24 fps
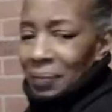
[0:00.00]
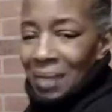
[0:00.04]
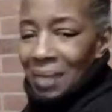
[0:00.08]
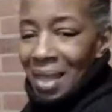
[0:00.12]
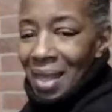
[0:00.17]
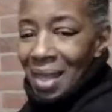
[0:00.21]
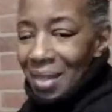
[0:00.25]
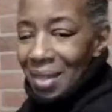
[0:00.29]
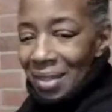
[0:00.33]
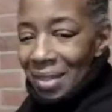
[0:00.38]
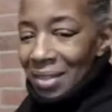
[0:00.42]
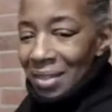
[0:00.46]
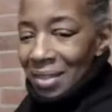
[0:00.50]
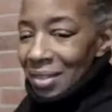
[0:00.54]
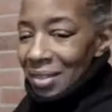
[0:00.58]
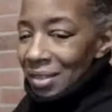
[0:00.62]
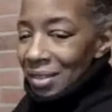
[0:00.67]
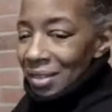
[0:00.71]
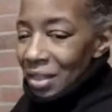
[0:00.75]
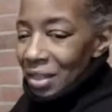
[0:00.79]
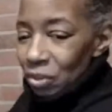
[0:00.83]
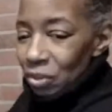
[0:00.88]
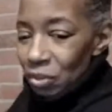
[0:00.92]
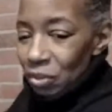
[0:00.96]
That's
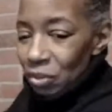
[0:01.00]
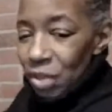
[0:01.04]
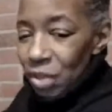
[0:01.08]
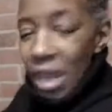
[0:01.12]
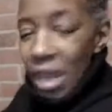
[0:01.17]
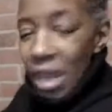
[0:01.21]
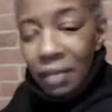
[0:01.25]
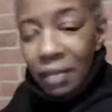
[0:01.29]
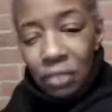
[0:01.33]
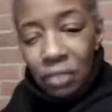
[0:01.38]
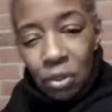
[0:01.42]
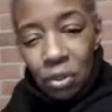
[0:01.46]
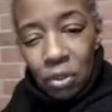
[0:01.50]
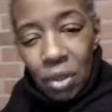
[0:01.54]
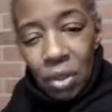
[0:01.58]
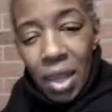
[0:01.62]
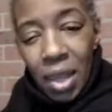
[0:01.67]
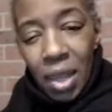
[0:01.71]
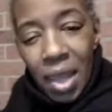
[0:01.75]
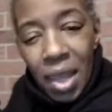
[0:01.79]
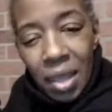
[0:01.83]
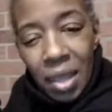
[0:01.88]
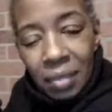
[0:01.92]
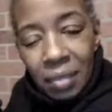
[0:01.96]
cilantro. Have you,
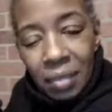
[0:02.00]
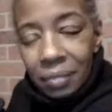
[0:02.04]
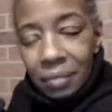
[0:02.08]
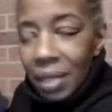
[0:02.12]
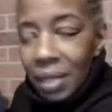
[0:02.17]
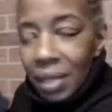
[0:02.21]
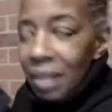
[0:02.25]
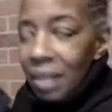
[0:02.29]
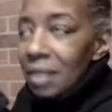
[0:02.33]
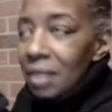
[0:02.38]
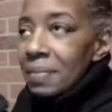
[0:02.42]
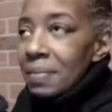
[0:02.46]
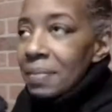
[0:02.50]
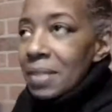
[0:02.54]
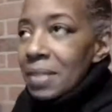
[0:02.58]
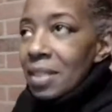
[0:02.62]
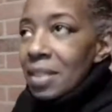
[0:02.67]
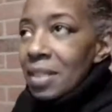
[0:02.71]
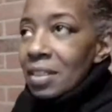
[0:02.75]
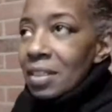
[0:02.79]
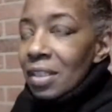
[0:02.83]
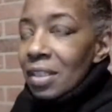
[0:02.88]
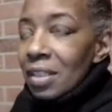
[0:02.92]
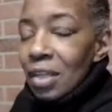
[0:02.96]
I keep saying
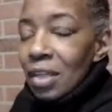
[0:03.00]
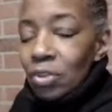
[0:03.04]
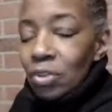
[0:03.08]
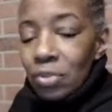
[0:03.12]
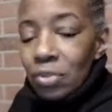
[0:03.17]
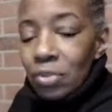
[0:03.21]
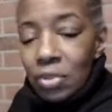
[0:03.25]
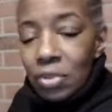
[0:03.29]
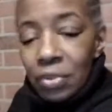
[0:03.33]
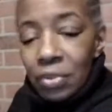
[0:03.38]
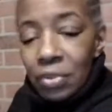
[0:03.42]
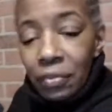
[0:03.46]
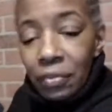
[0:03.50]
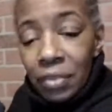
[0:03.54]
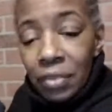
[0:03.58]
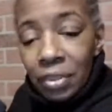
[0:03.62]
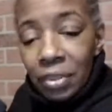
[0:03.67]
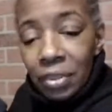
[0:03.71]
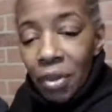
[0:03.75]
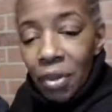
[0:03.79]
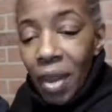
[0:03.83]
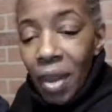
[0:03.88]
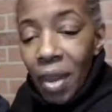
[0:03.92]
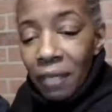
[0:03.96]
cilantro, the
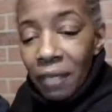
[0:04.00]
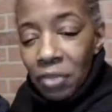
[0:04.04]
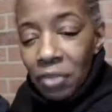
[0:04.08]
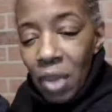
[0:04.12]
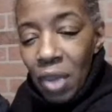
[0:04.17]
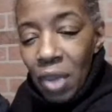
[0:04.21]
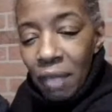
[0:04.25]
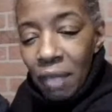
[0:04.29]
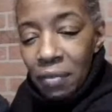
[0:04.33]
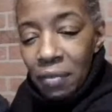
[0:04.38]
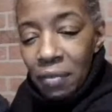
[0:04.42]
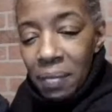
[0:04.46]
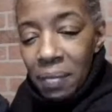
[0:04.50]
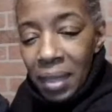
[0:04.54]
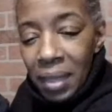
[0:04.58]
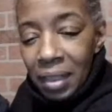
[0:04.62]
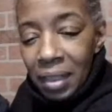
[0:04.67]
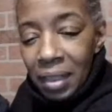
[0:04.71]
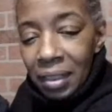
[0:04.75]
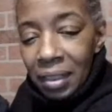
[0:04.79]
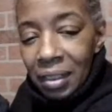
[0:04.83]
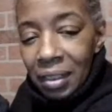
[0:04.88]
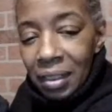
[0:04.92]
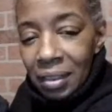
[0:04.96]
sofrito. Have you ever made
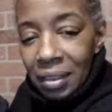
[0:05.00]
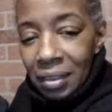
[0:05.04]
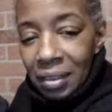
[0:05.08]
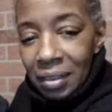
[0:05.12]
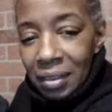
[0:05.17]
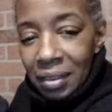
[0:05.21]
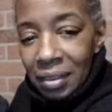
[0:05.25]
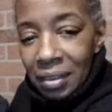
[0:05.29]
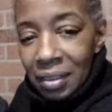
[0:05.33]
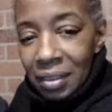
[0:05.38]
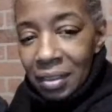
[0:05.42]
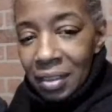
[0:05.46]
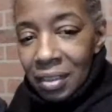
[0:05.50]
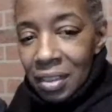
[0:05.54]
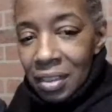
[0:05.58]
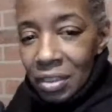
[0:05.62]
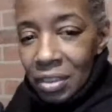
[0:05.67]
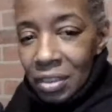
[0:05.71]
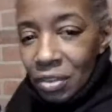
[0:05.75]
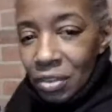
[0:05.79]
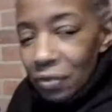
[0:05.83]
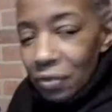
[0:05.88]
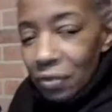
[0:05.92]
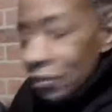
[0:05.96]
it?
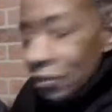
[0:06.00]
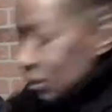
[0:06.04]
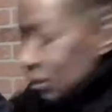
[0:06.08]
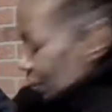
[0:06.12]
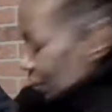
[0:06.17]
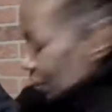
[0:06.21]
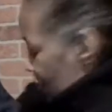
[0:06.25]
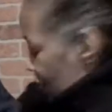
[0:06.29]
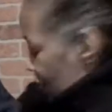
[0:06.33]
Sofrito?